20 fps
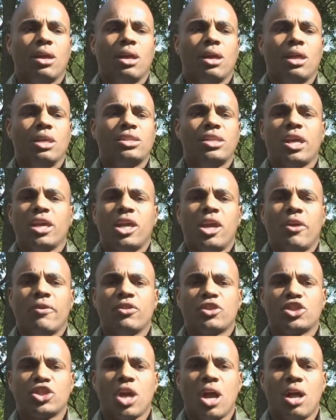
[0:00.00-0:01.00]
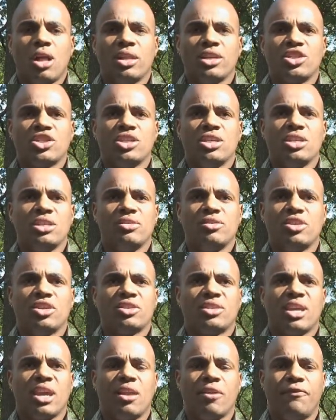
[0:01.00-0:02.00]
take care of the child and she
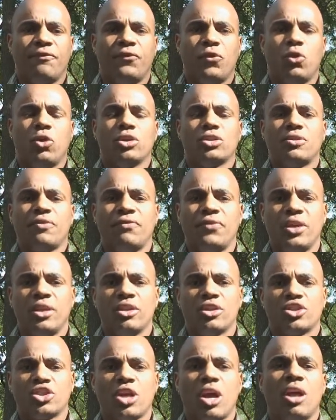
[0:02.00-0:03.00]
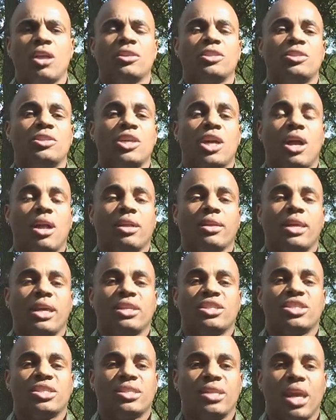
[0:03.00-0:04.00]
just can't afford to feed the child, and the child
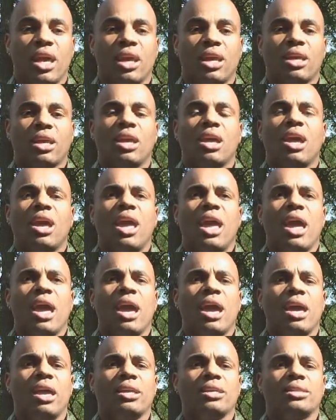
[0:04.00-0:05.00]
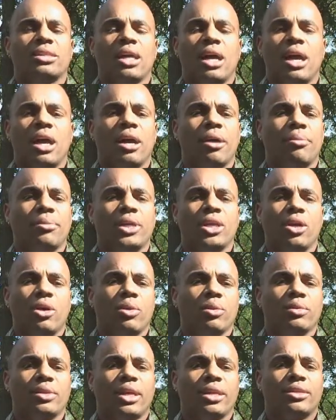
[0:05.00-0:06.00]
gets sick and
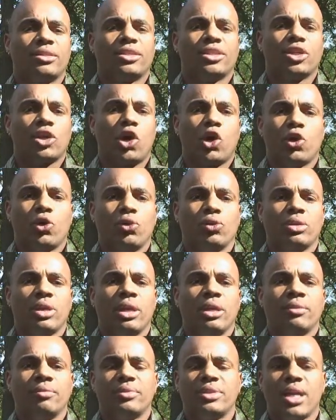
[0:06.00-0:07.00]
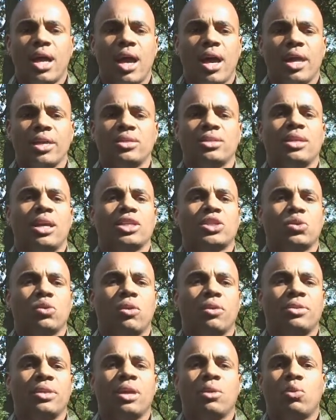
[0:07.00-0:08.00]
gets hurt and dies and that sort
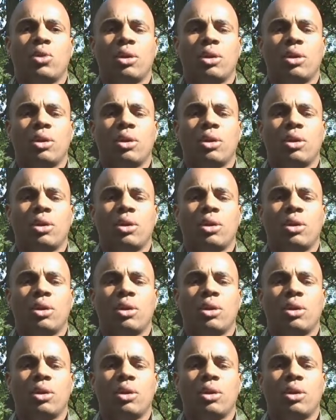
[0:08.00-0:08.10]
of thing.